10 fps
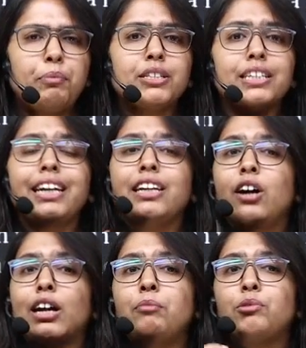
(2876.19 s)
and here I'm
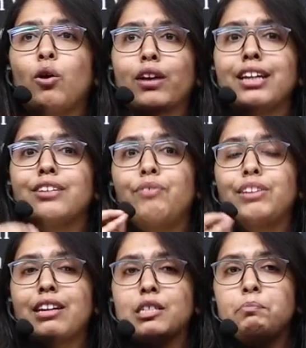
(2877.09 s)
talking with
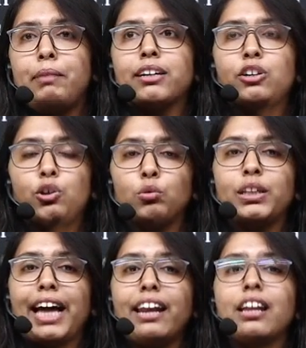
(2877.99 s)
respect to their
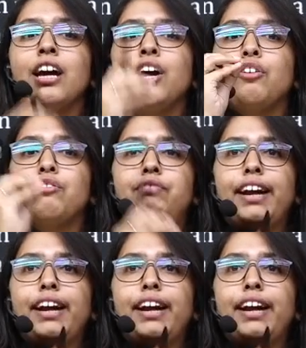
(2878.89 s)
weight